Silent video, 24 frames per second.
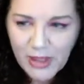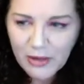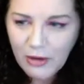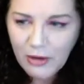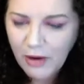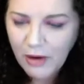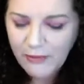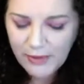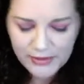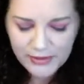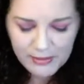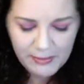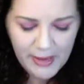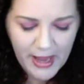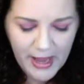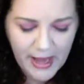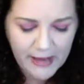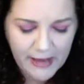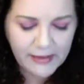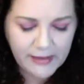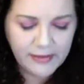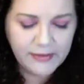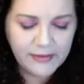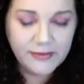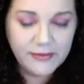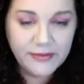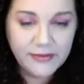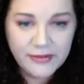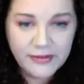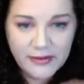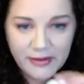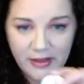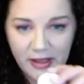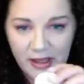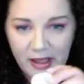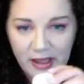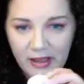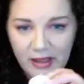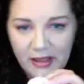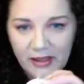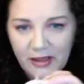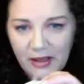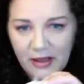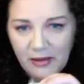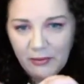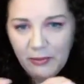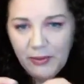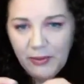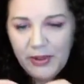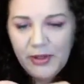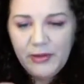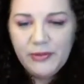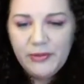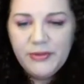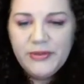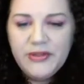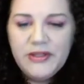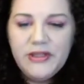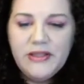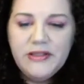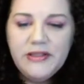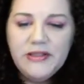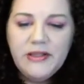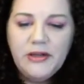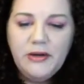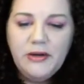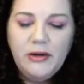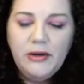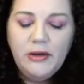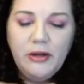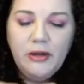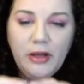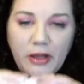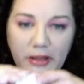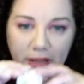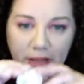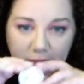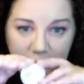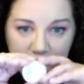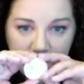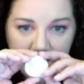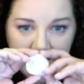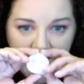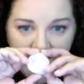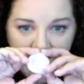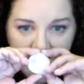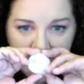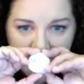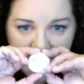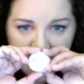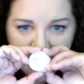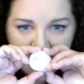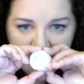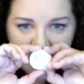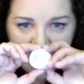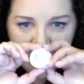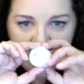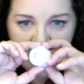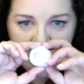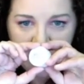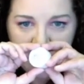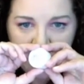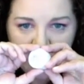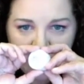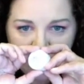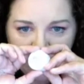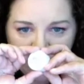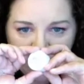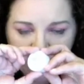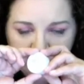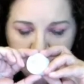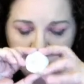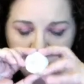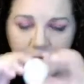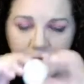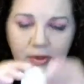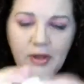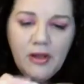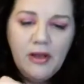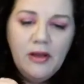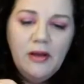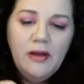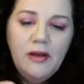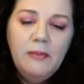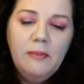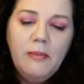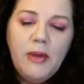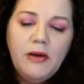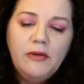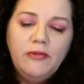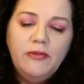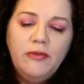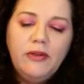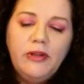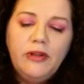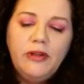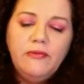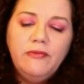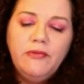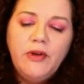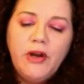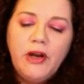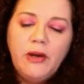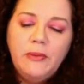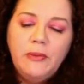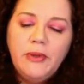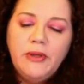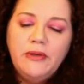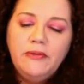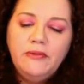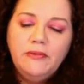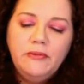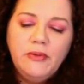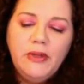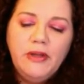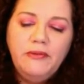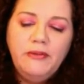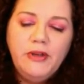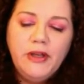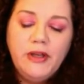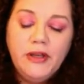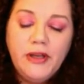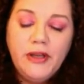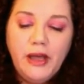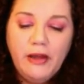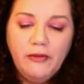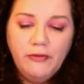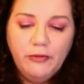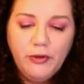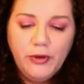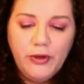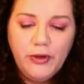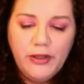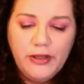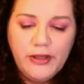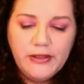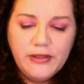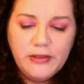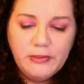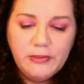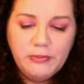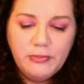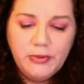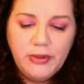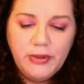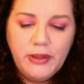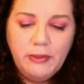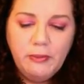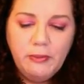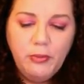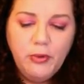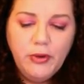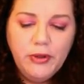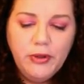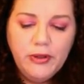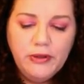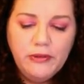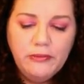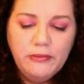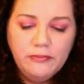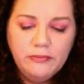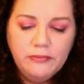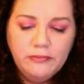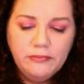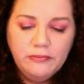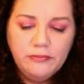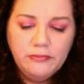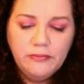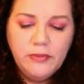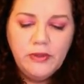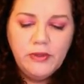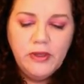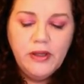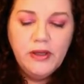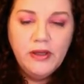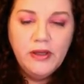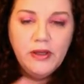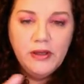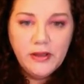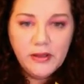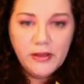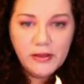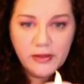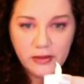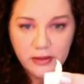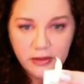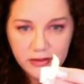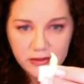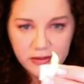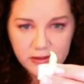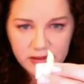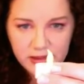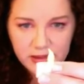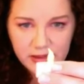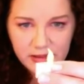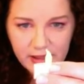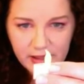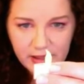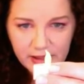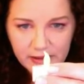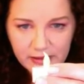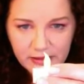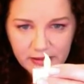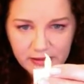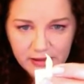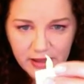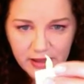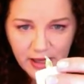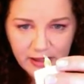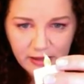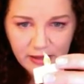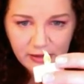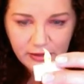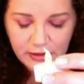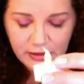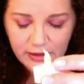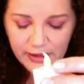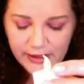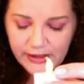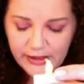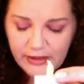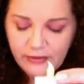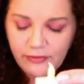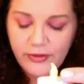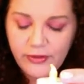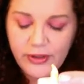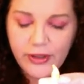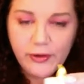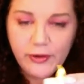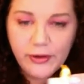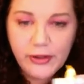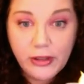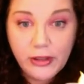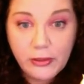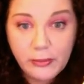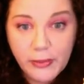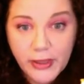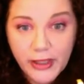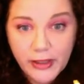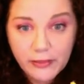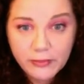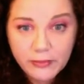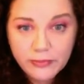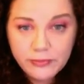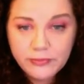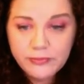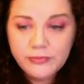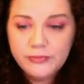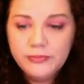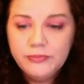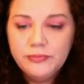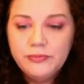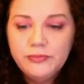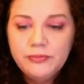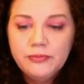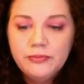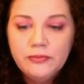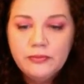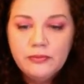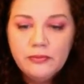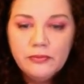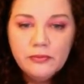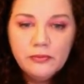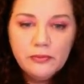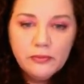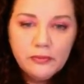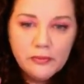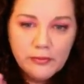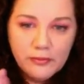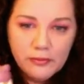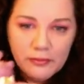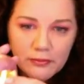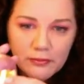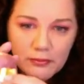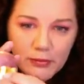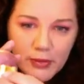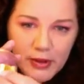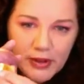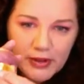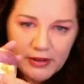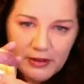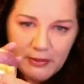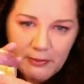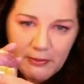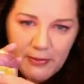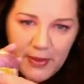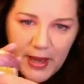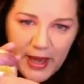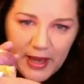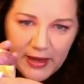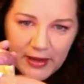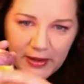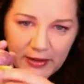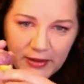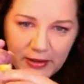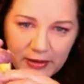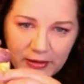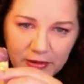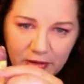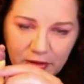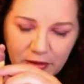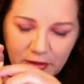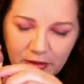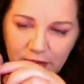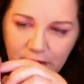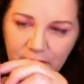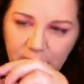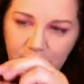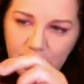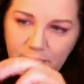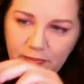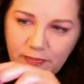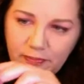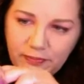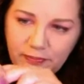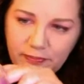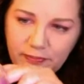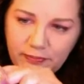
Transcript: carve out the back. We use these little electric lights because they're better for the environment. Living in California, that's pretty important. You can see they kind of look like they flicker a little bit. Put in the back of the turnip,